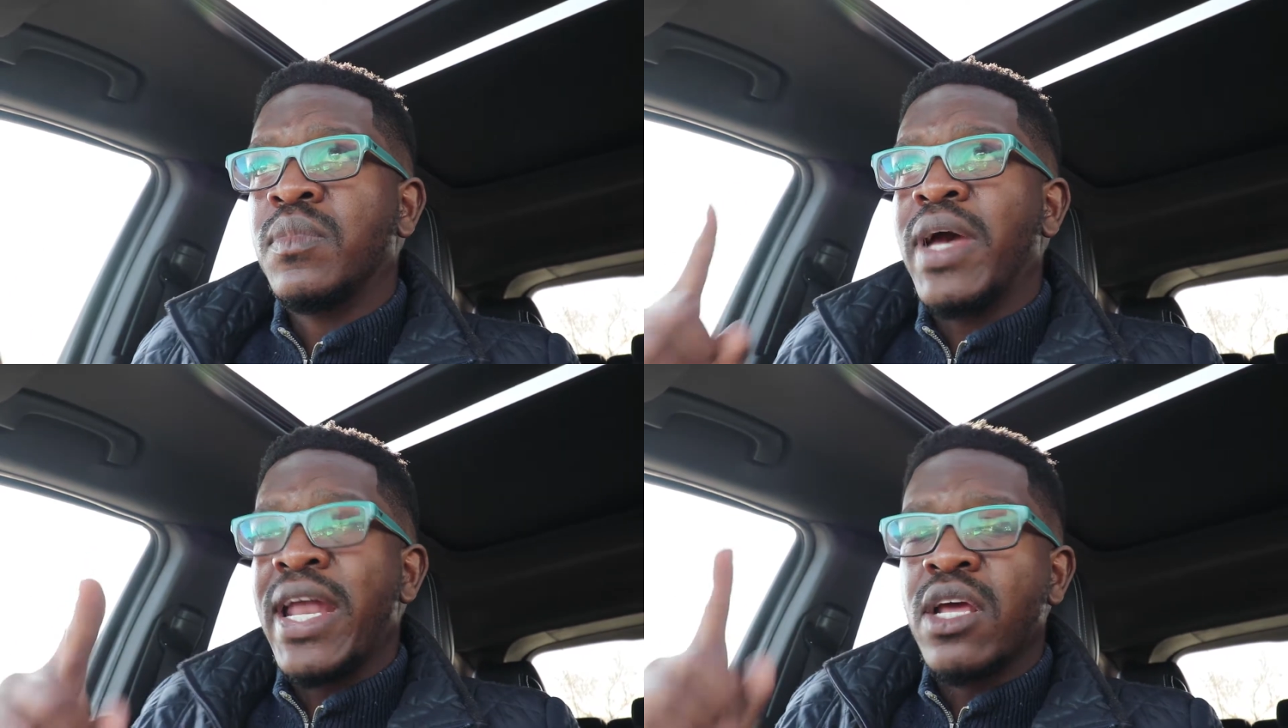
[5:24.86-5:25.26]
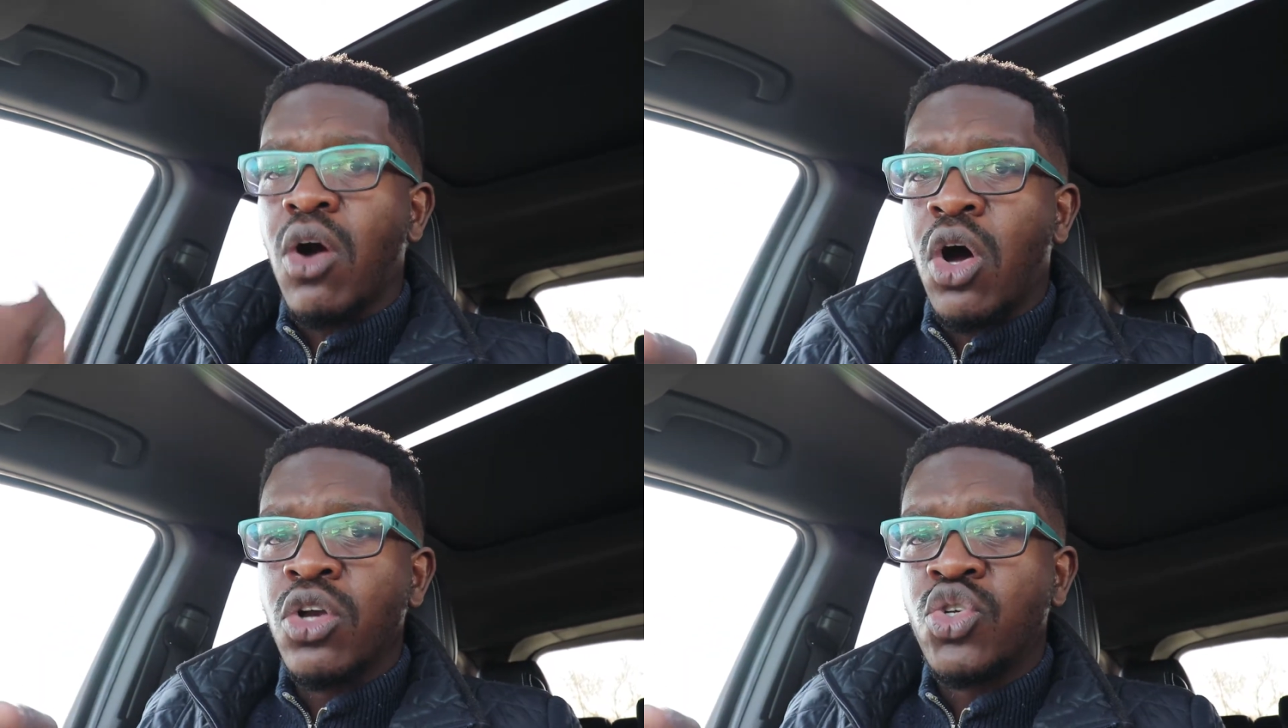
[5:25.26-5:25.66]
adding
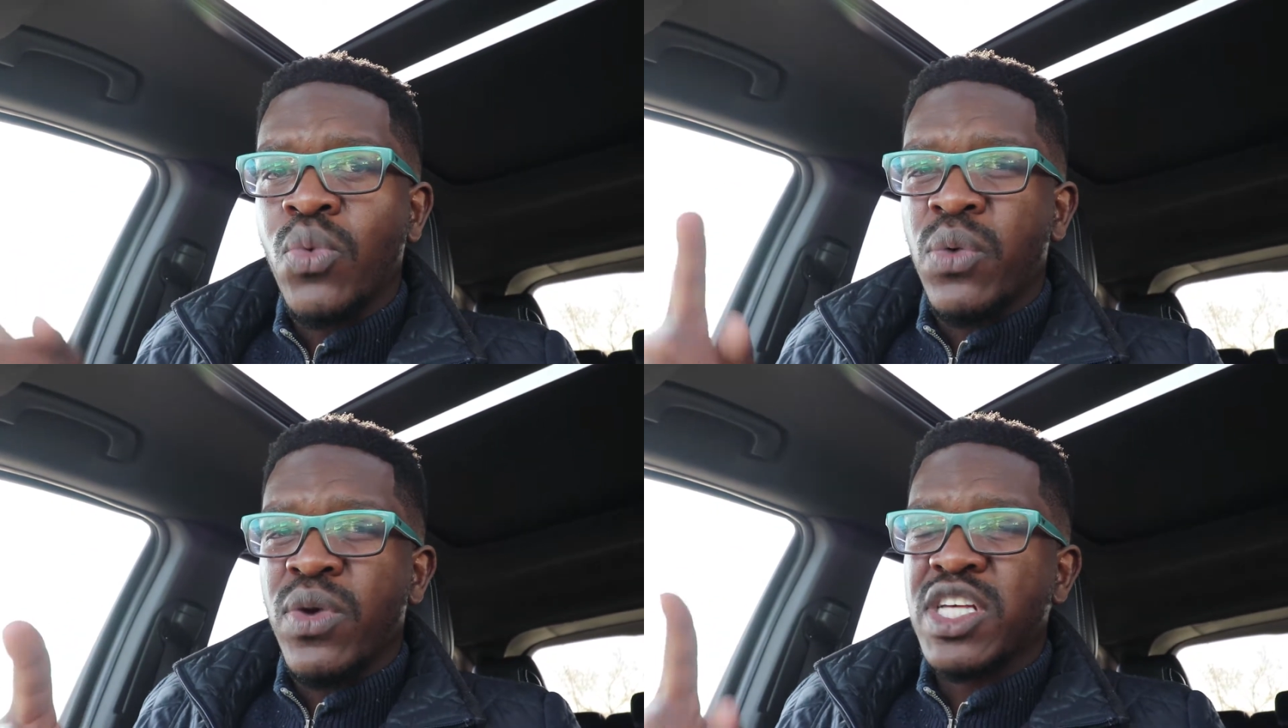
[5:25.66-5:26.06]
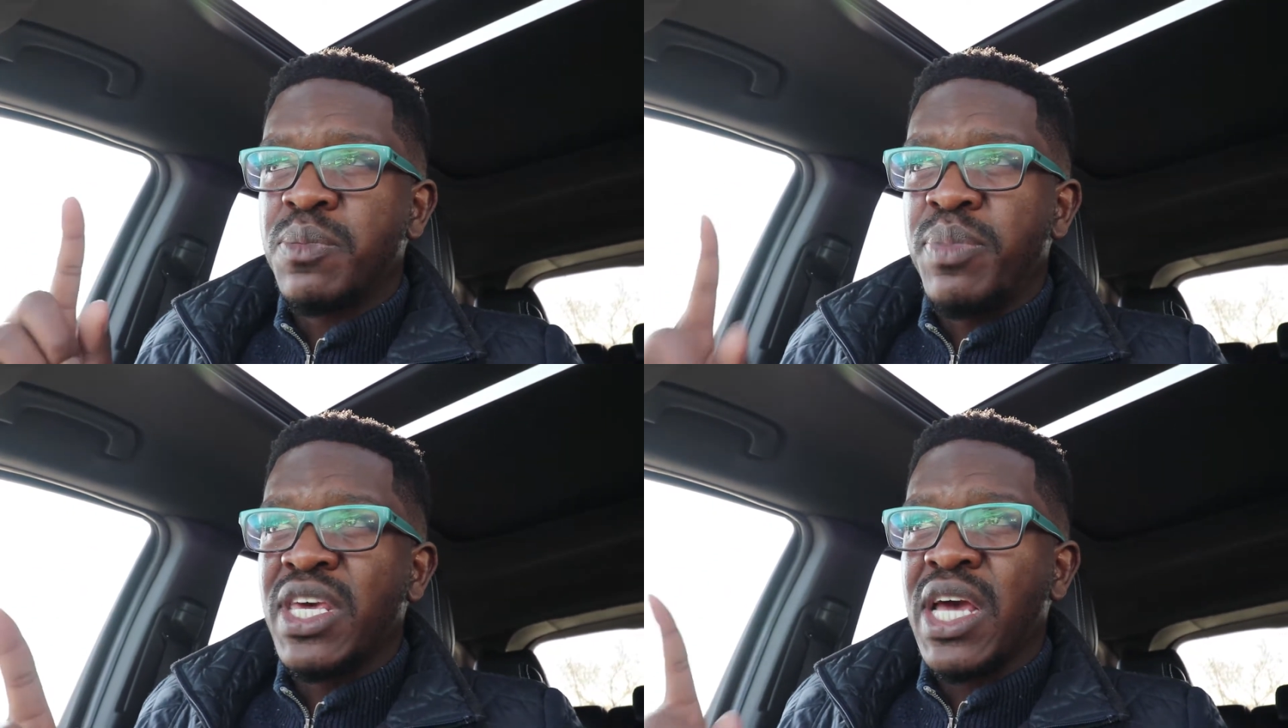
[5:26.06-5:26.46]
on to what we were
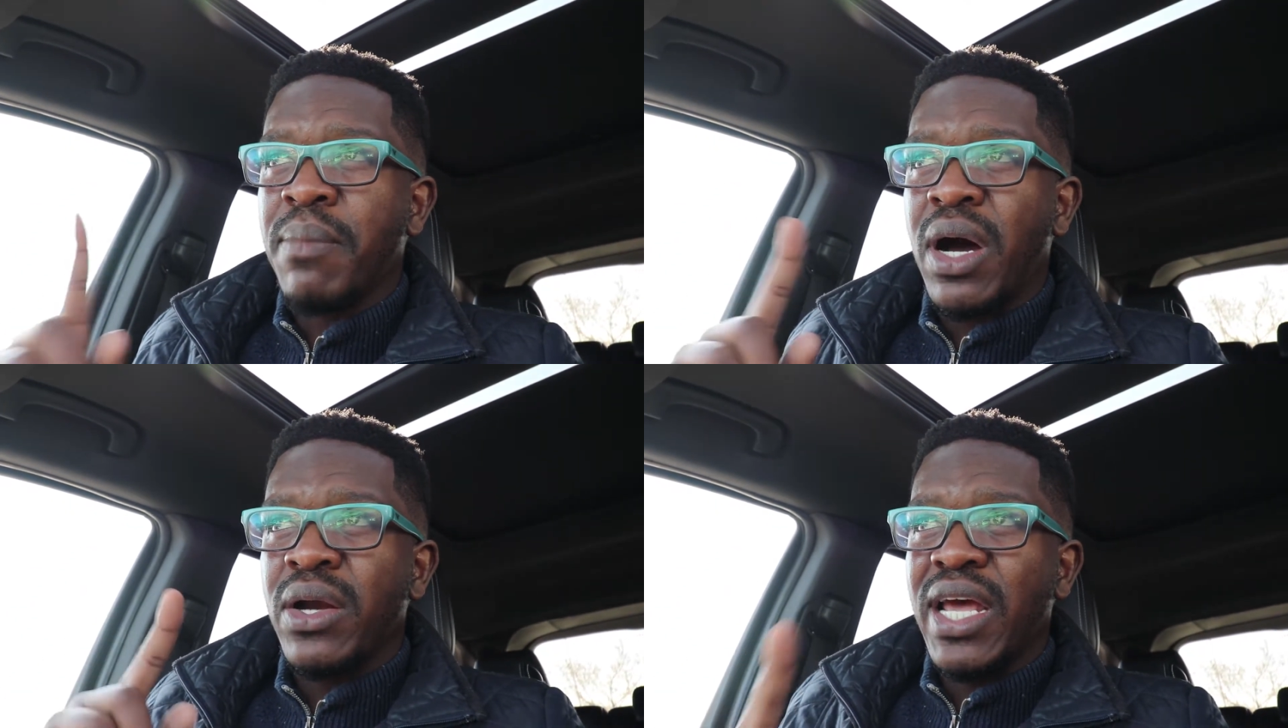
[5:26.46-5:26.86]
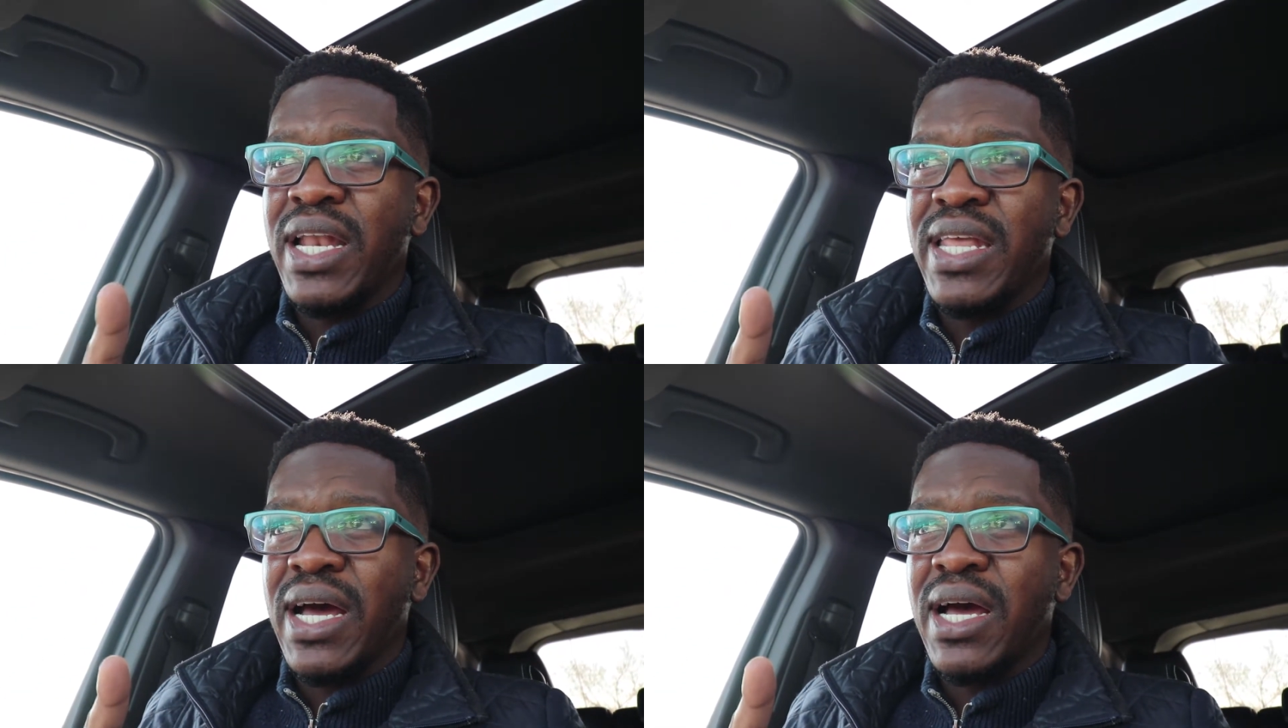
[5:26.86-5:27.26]
speaking about
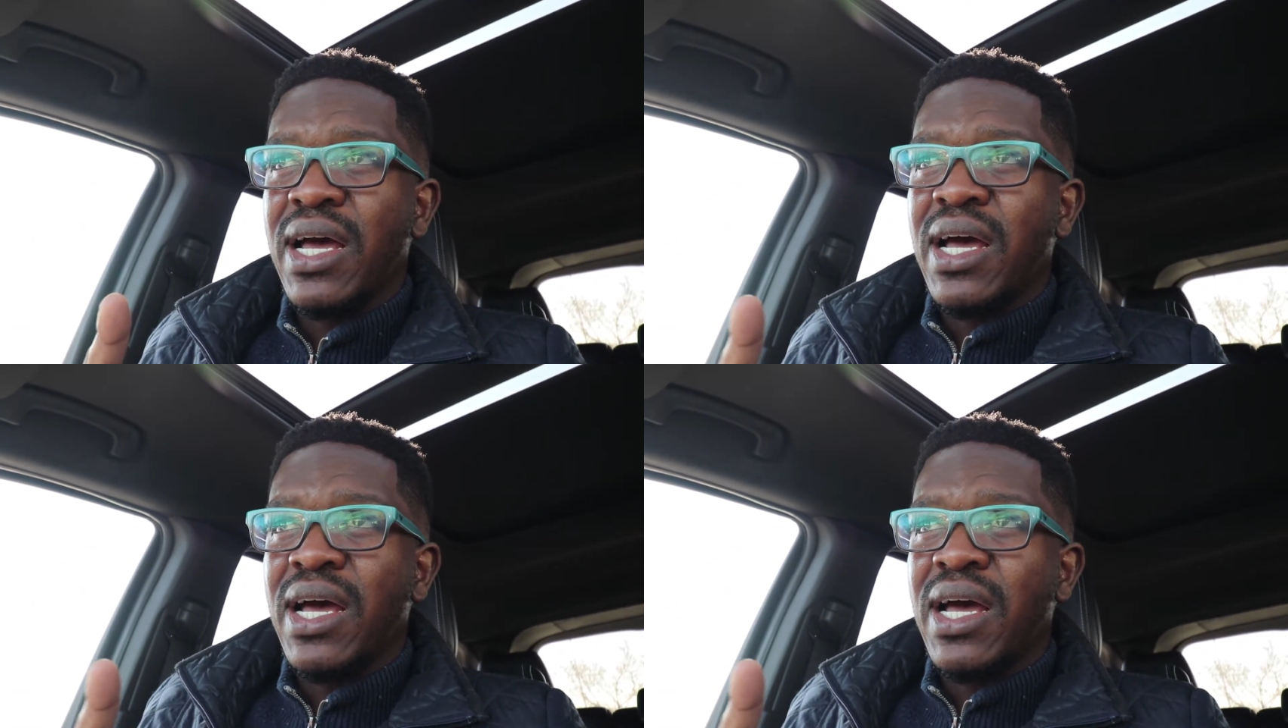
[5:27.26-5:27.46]
earlier,